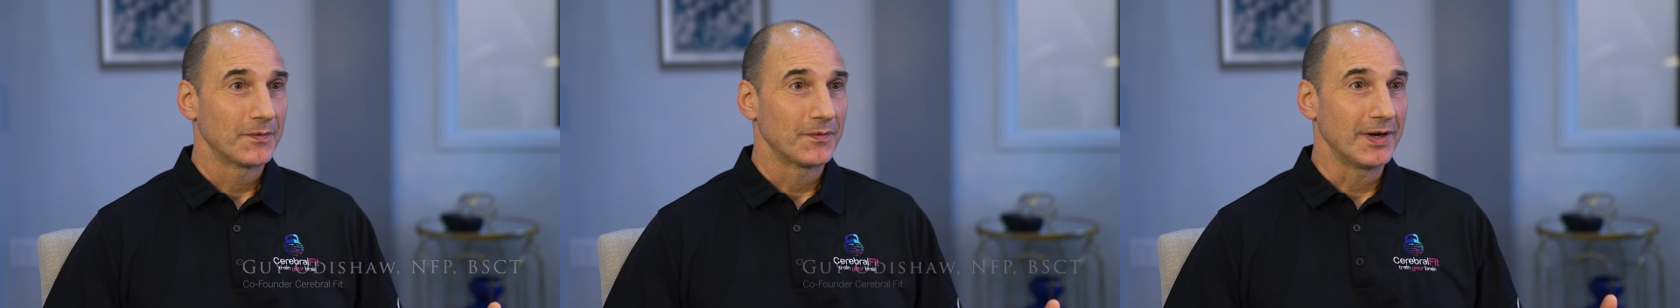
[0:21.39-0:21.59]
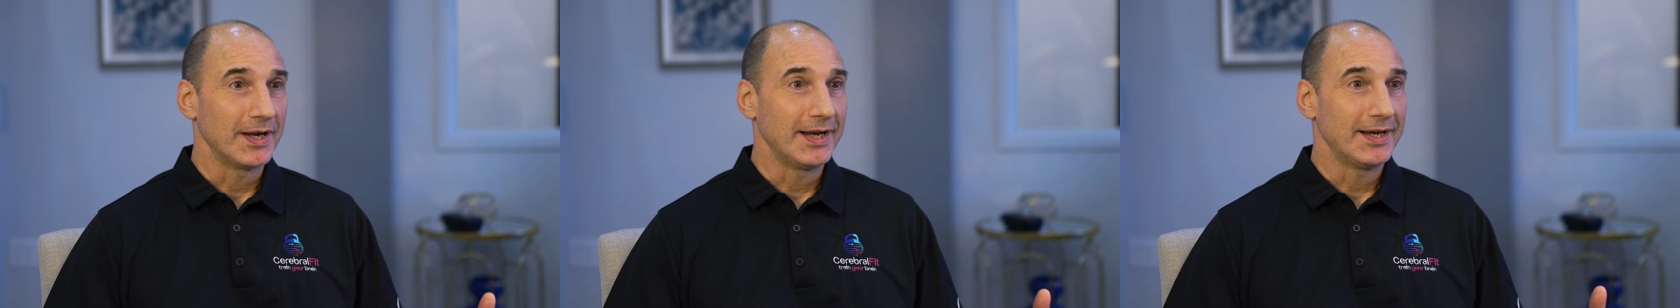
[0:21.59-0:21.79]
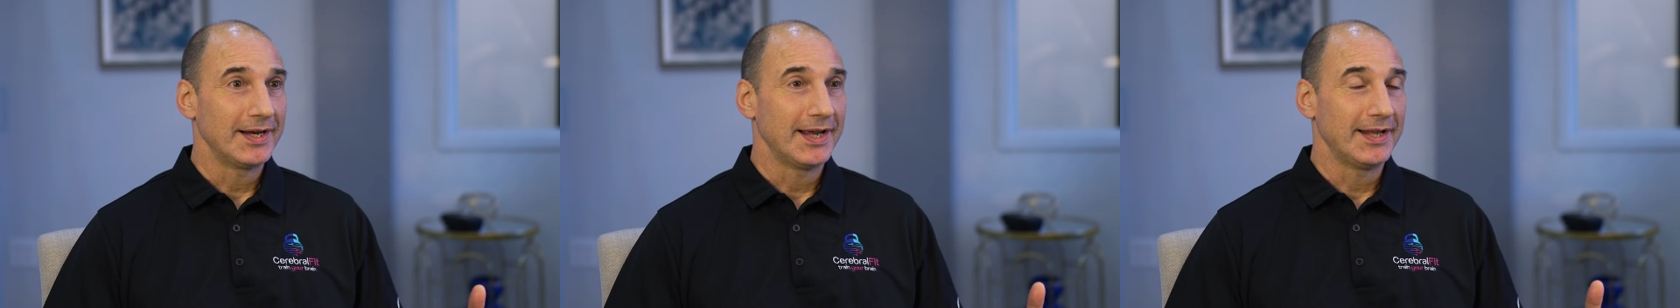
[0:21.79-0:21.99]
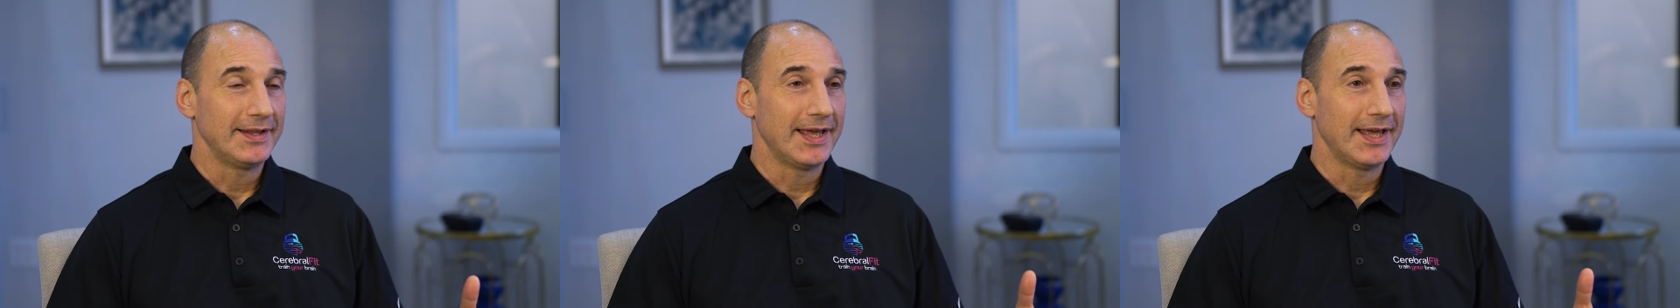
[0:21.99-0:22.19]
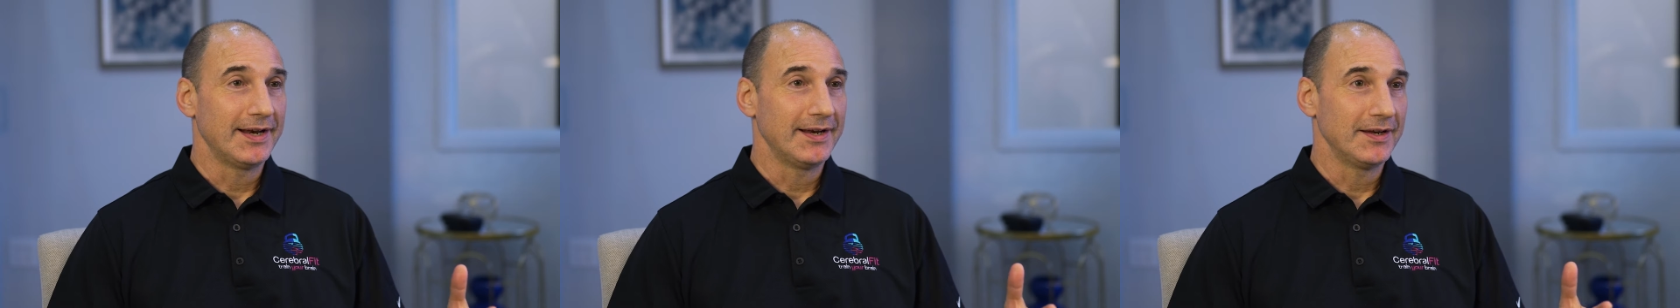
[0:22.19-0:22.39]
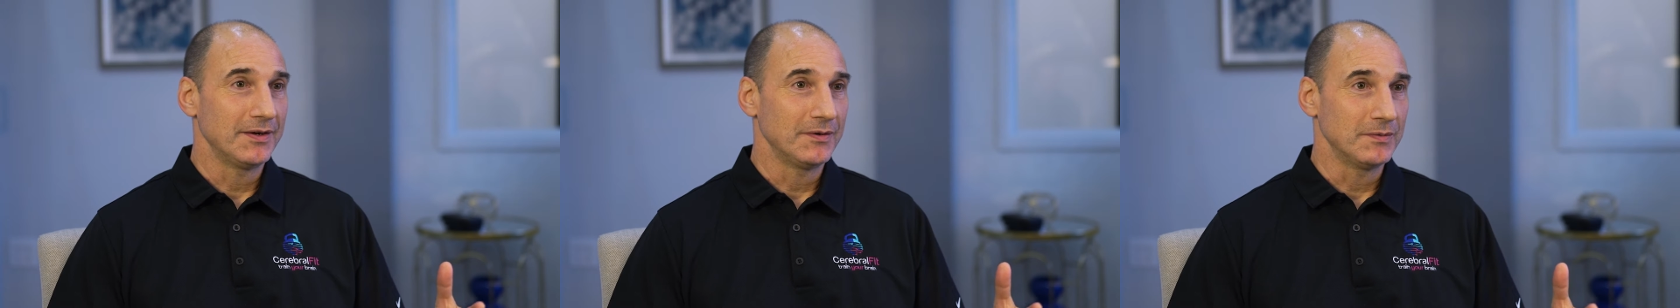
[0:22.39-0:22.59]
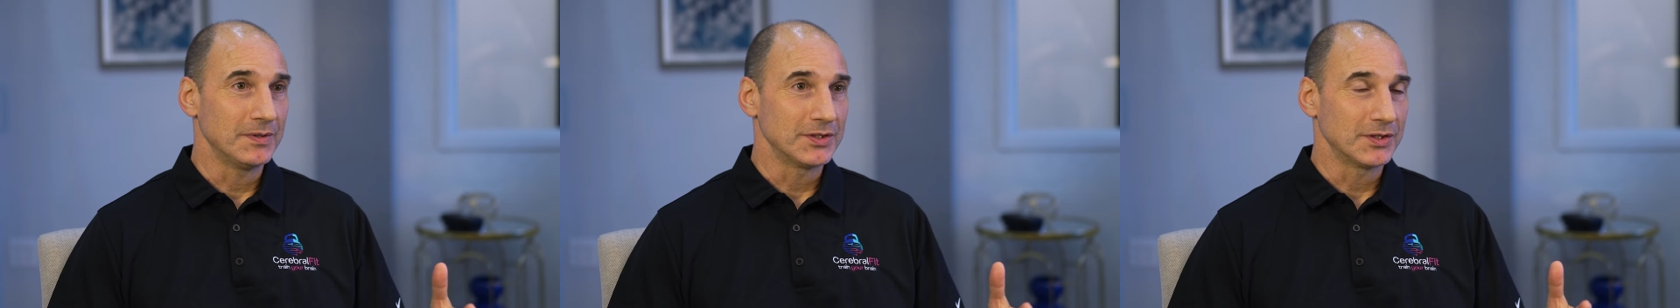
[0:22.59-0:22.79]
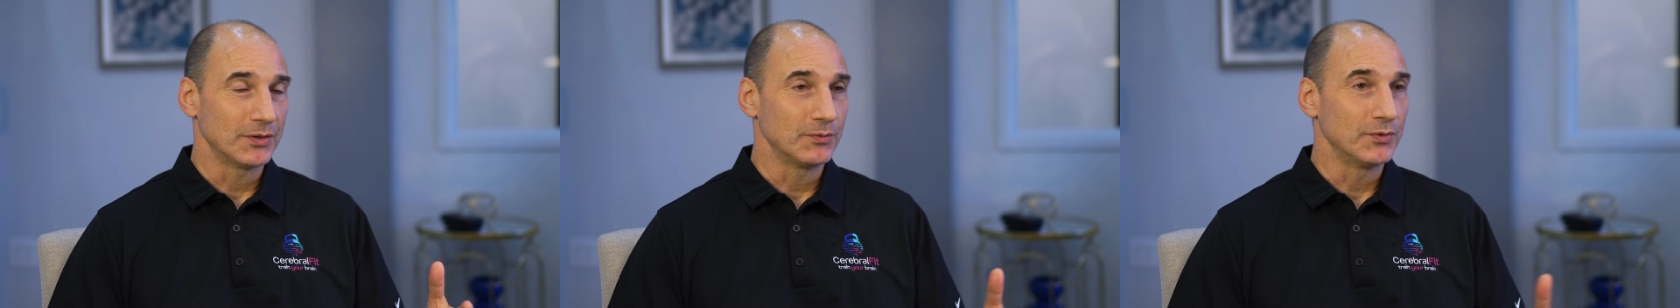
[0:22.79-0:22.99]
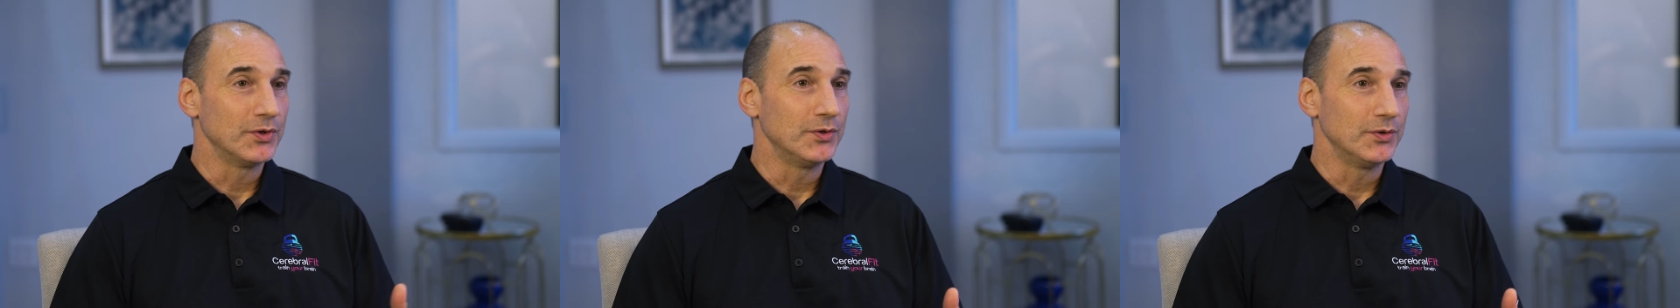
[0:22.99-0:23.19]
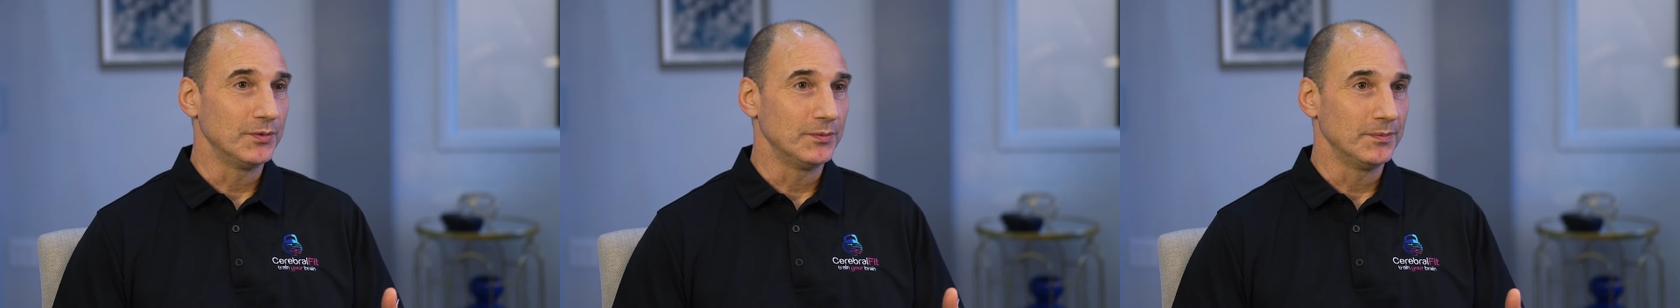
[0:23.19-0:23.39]
right, and then it was a
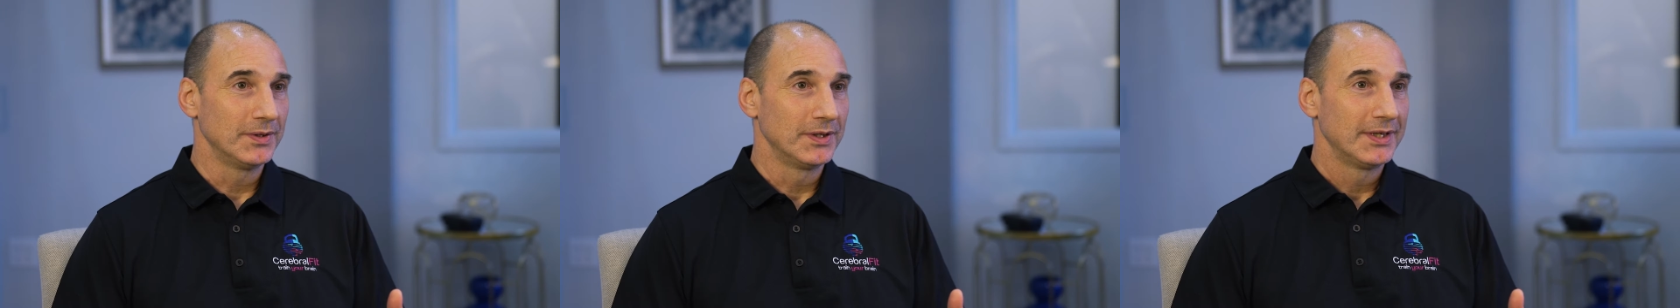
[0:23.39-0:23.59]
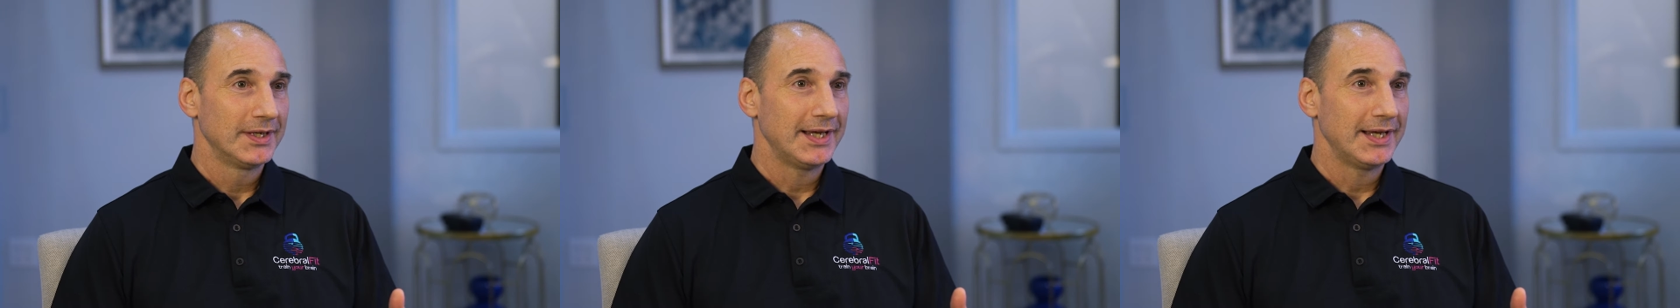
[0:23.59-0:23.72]
room,